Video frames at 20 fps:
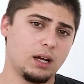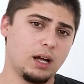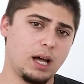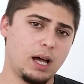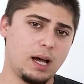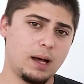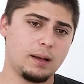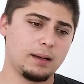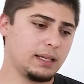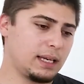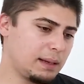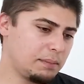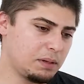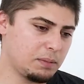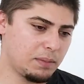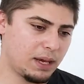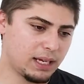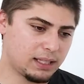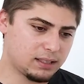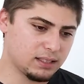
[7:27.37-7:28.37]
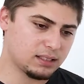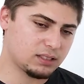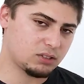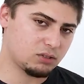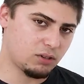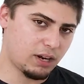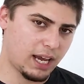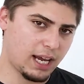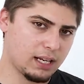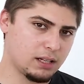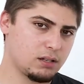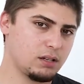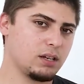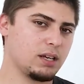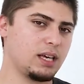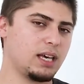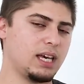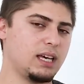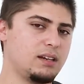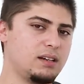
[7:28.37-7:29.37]
uh, let me make this straight.
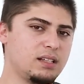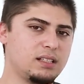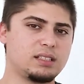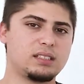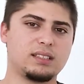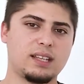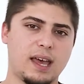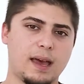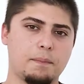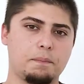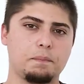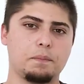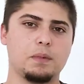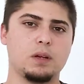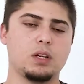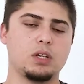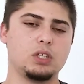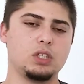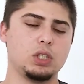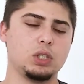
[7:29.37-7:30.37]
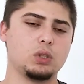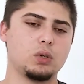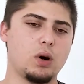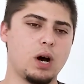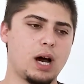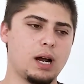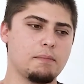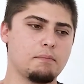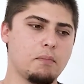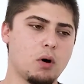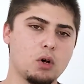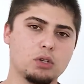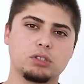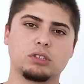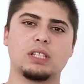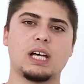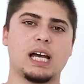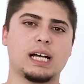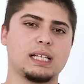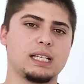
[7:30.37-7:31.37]
In this step, you are
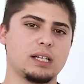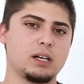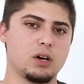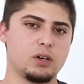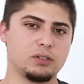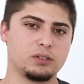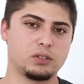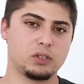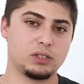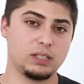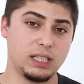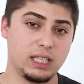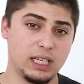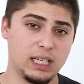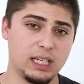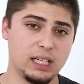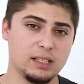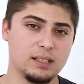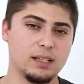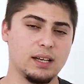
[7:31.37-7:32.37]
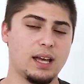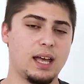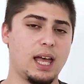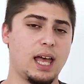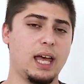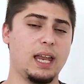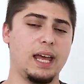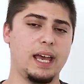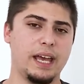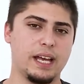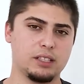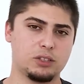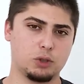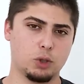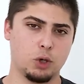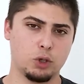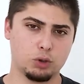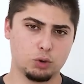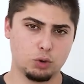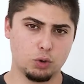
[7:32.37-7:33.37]
most likely going to need an
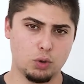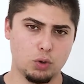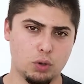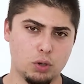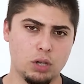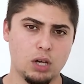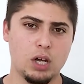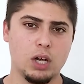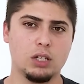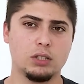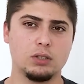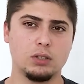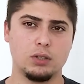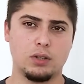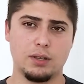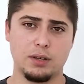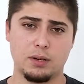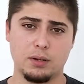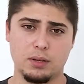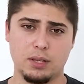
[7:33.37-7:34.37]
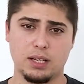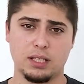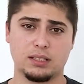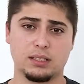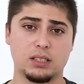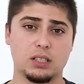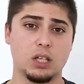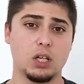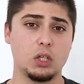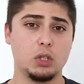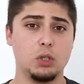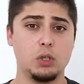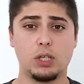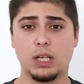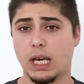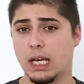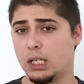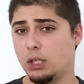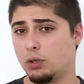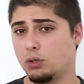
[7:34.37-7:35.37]
ASO tool to do this. You
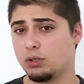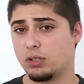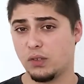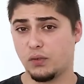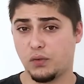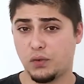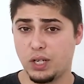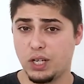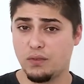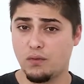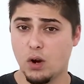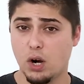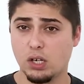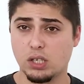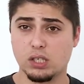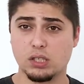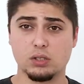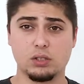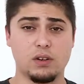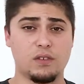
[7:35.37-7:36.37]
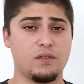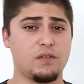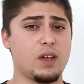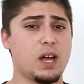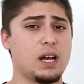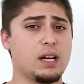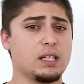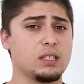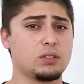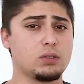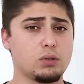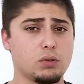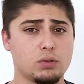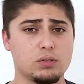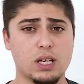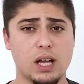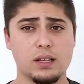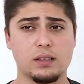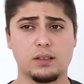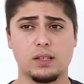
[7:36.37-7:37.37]
can use the free versions of various
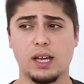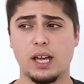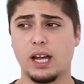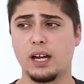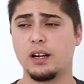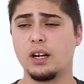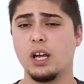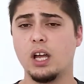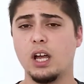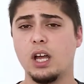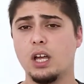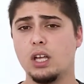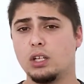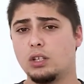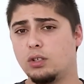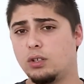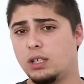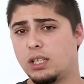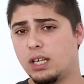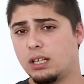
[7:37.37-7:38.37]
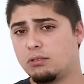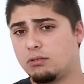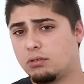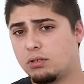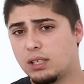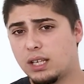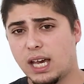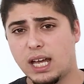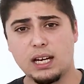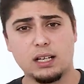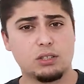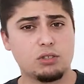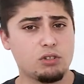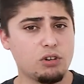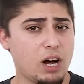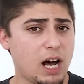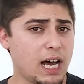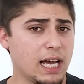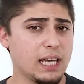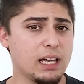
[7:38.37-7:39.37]
tools out there. You can get a
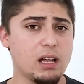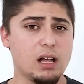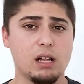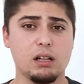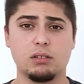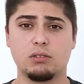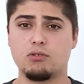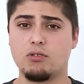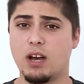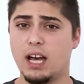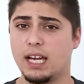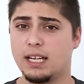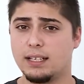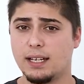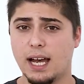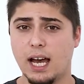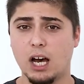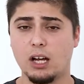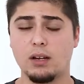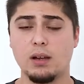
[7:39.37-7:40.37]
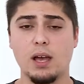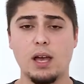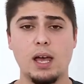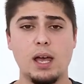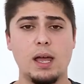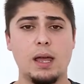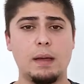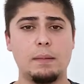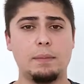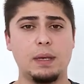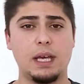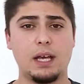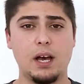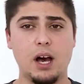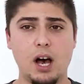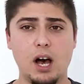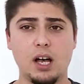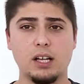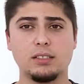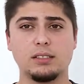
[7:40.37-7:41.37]
trial, try it out,
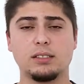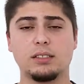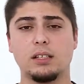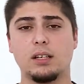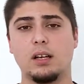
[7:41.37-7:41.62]
because